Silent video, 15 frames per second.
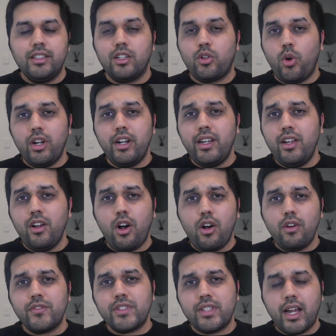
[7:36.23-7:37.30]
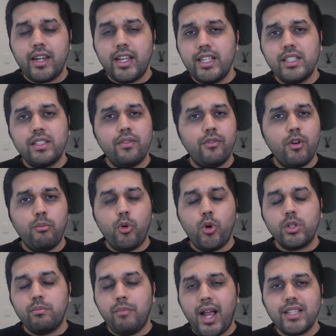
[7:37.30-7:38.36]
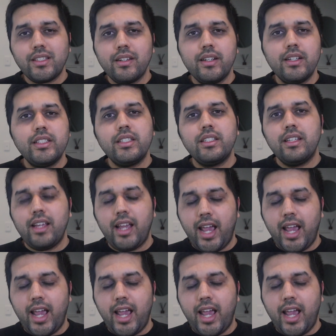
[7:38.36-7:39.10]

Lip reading: The quality of studies for both bachelor's